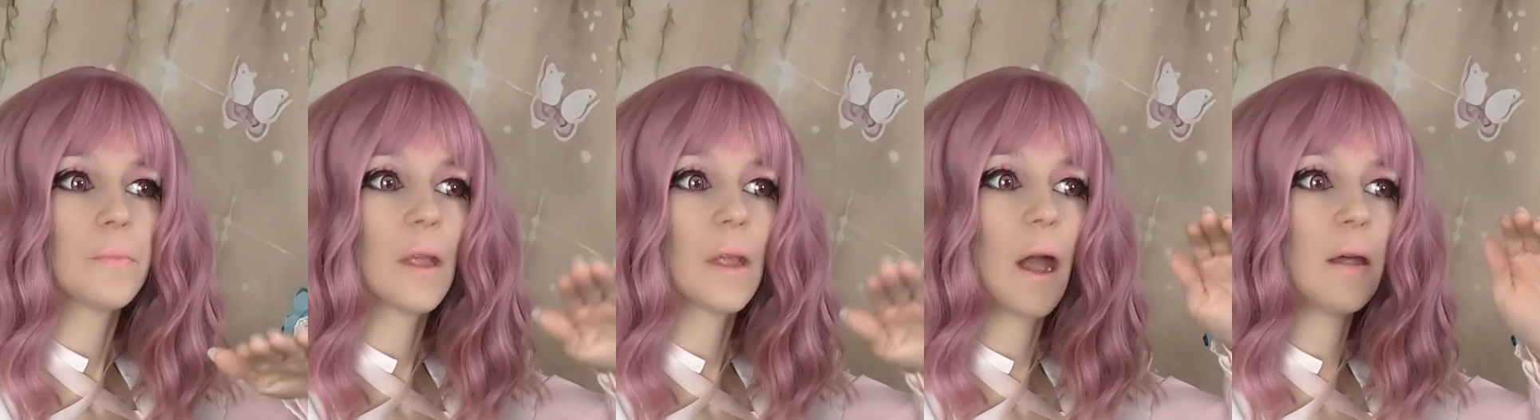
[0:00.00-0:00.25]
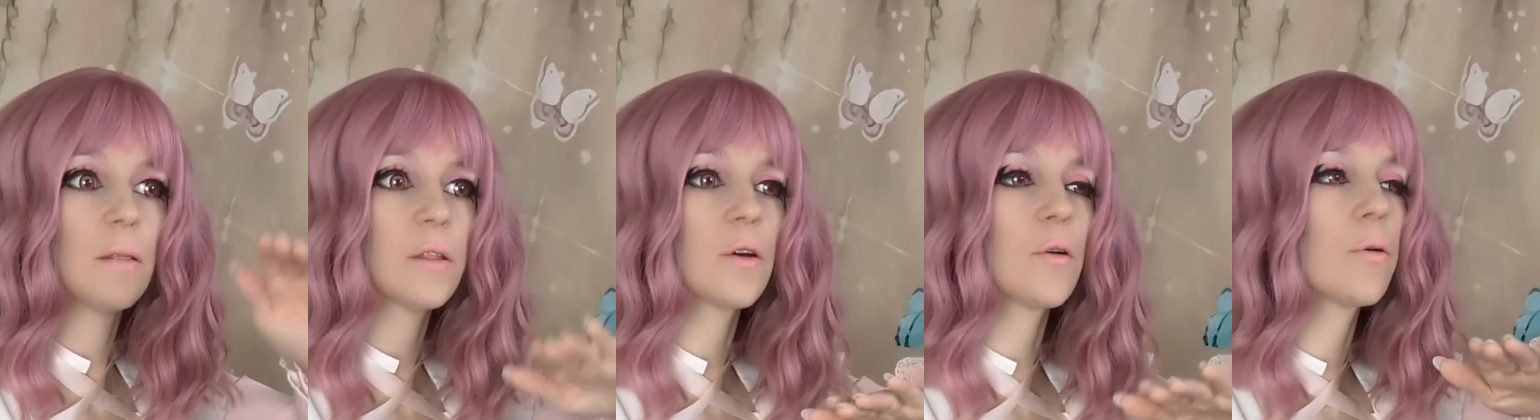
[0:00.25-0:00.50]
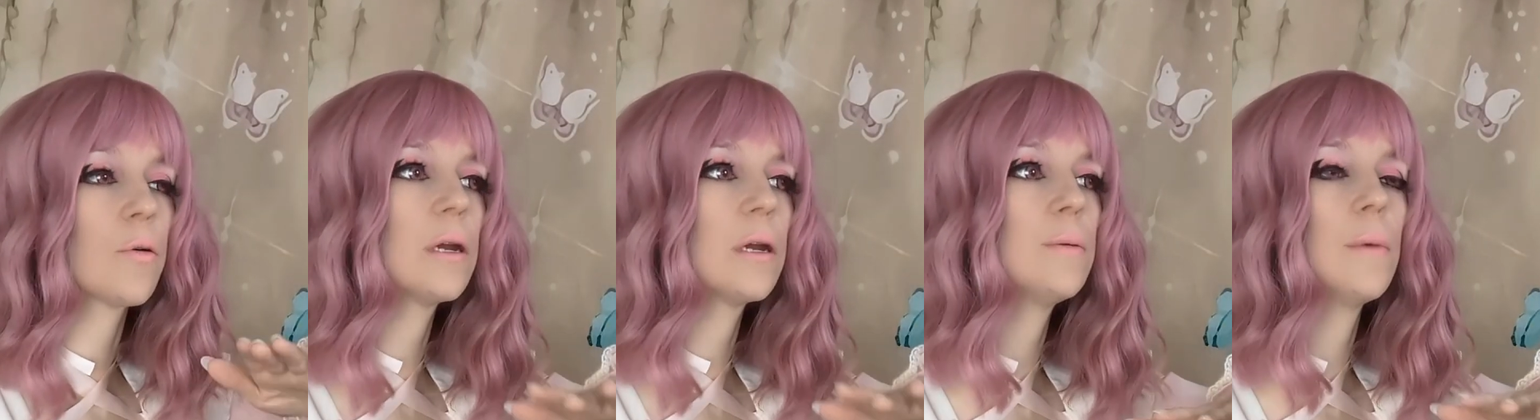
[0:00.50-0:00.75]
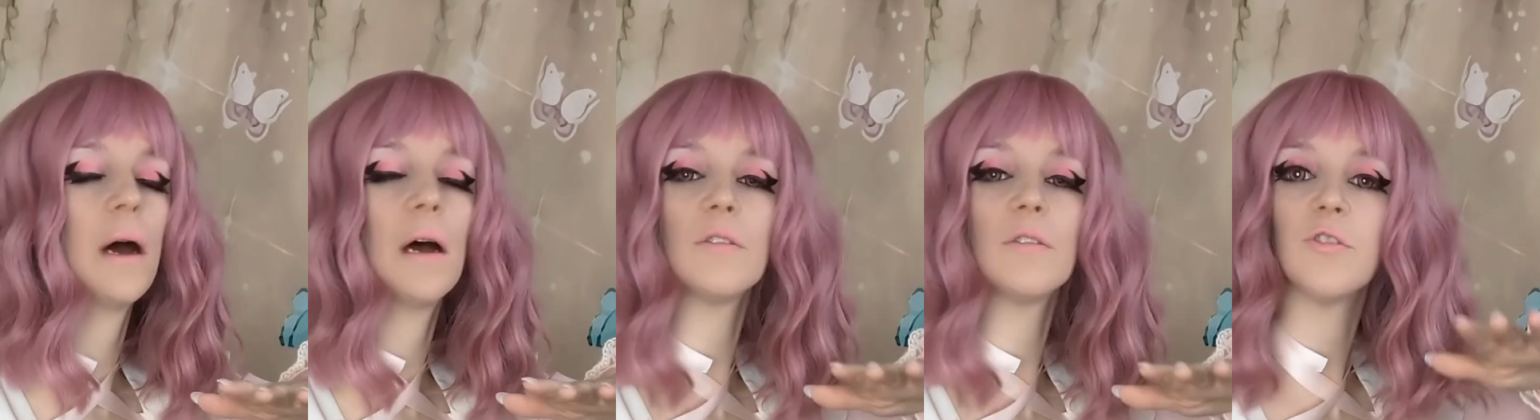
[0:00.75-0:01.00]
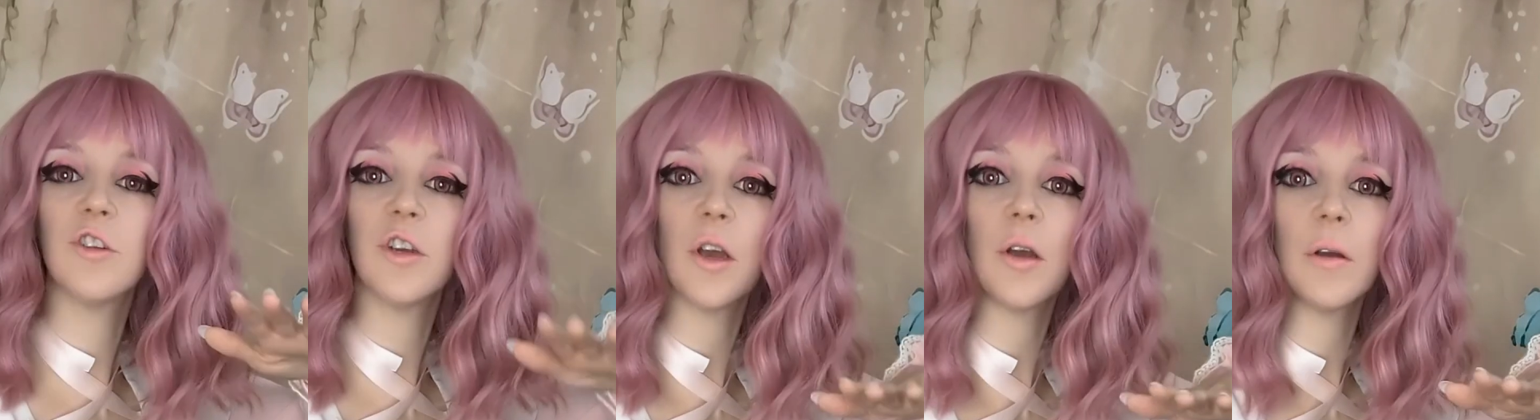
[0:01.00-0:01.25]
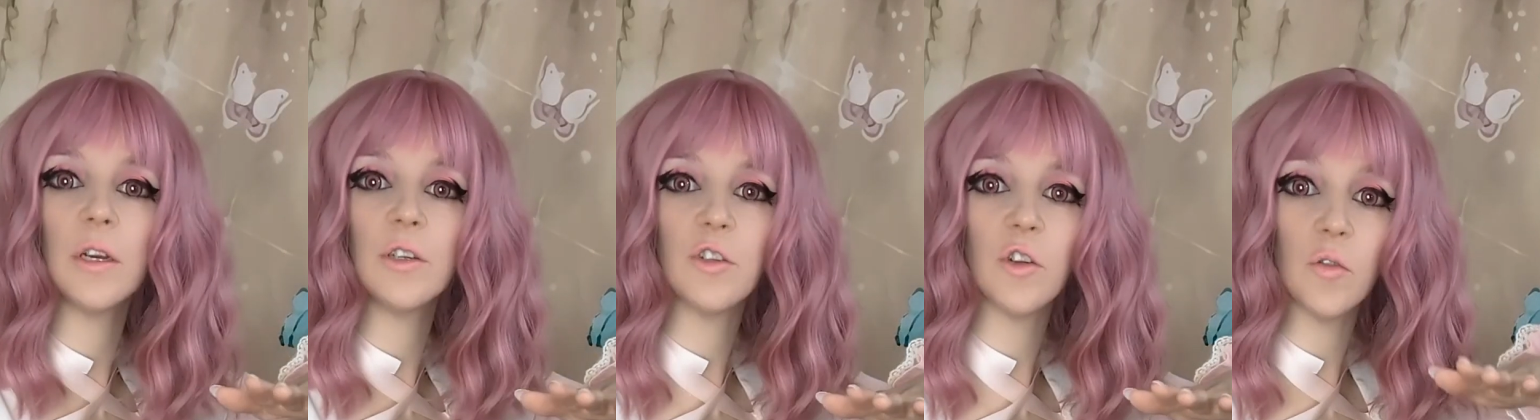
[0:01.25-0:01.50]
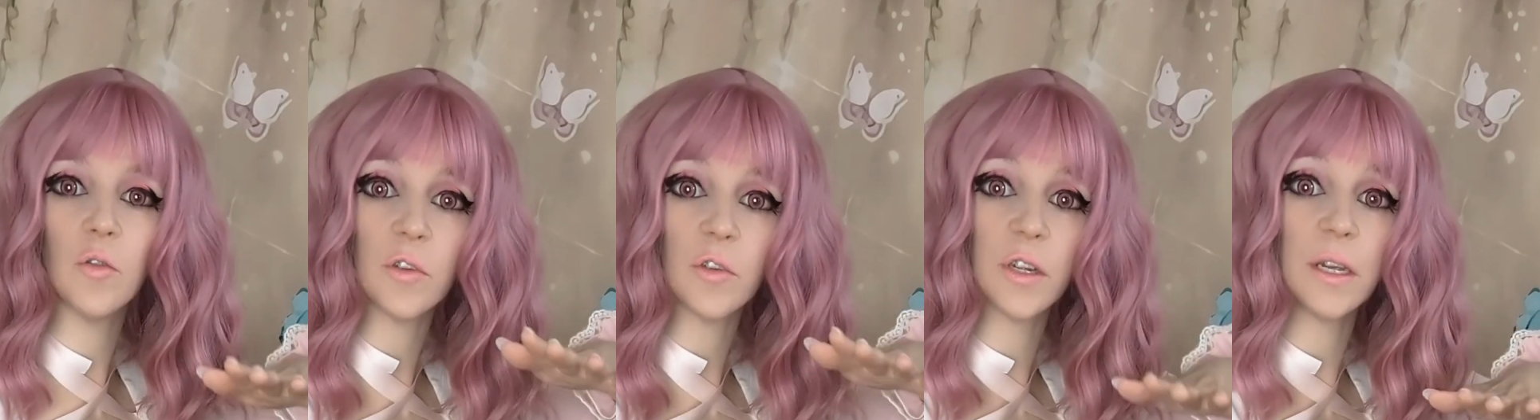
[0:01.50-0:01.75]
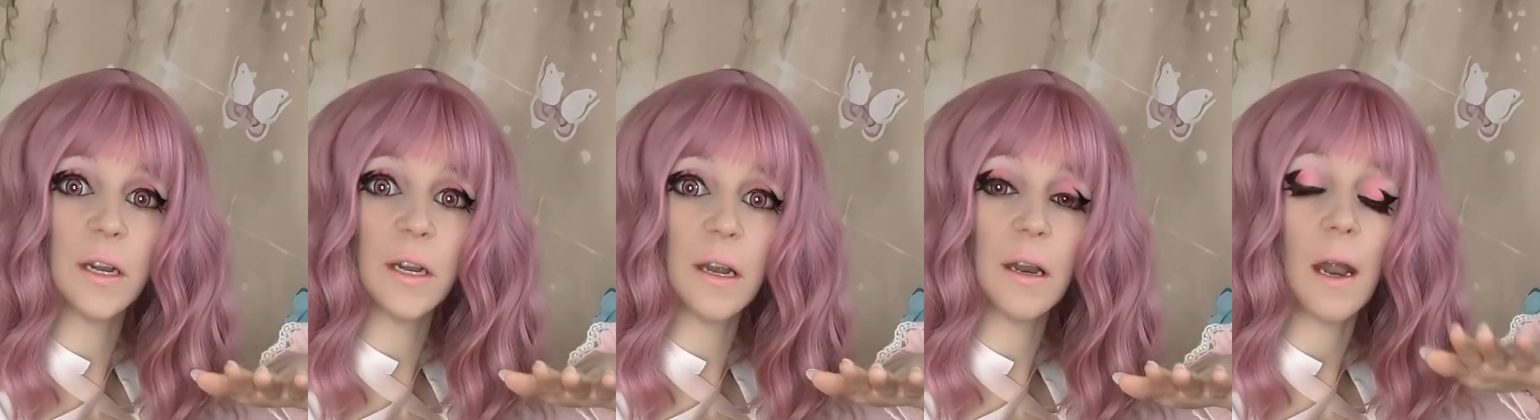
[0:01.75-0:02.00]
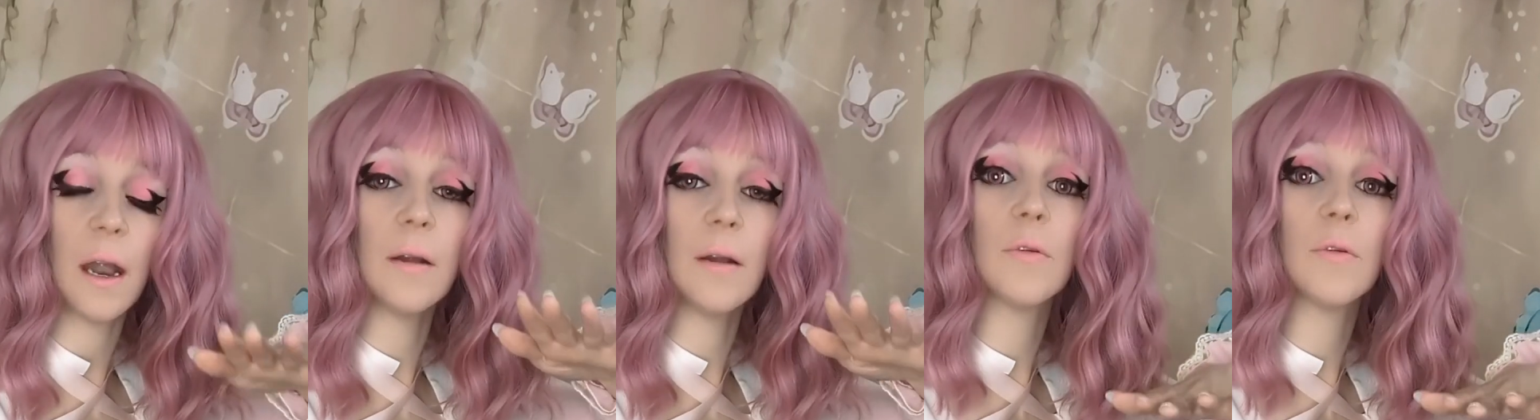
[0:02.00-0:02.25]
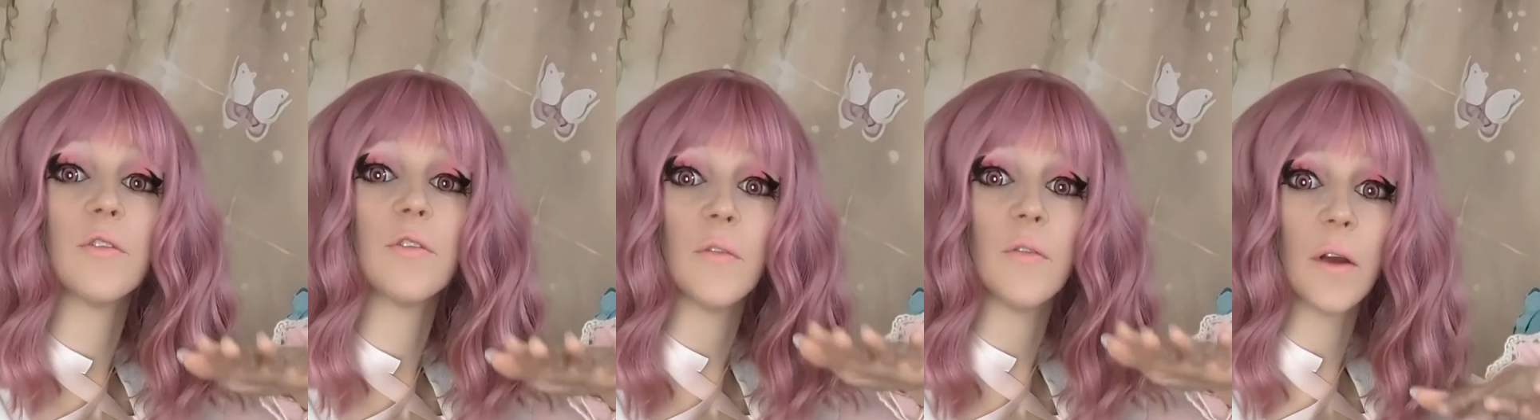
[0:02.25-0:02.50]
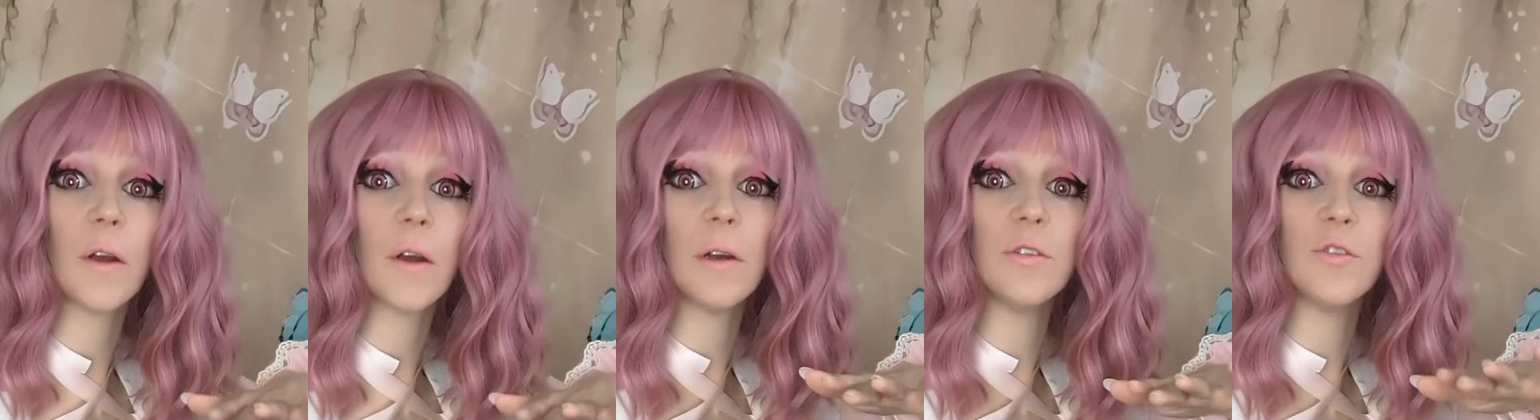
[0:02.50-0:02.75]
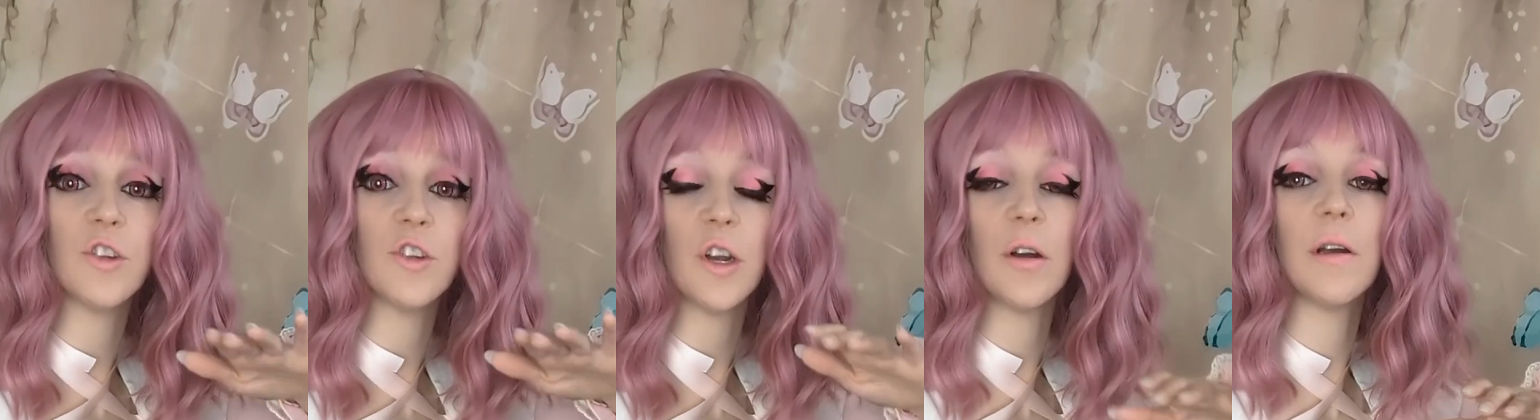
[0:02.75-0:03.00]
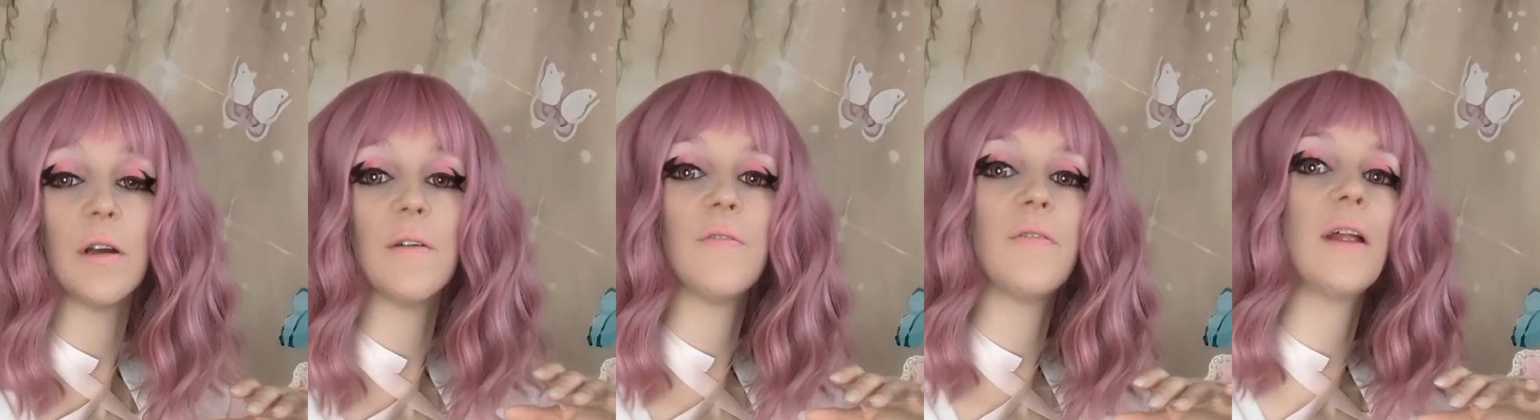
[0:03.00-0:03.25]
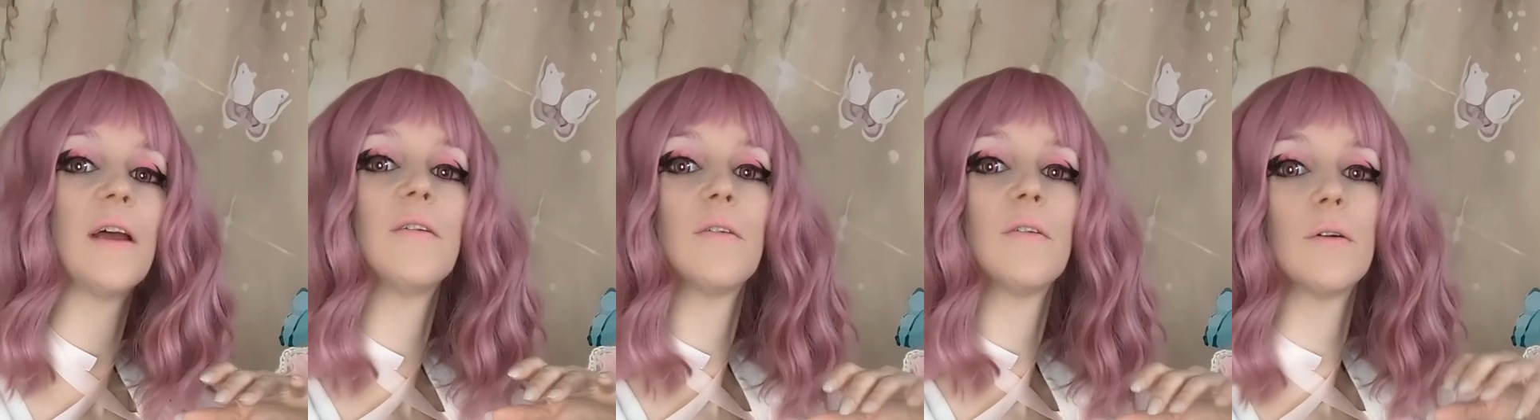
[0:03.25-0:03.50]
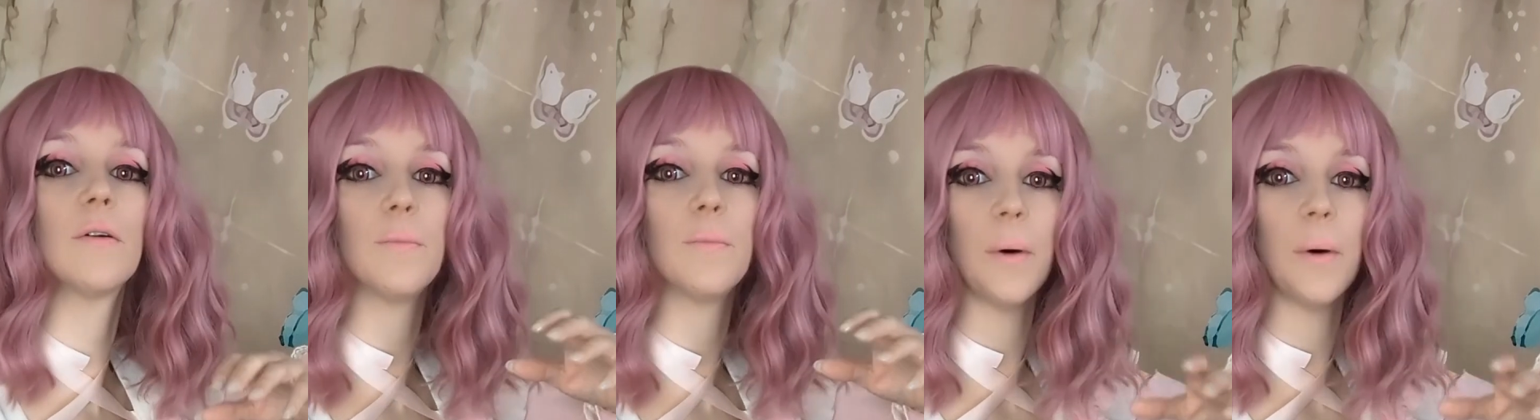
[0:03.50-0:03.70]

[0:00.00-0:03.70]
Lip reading: And the cream had cherry juice in it, and it was very cherry flavored.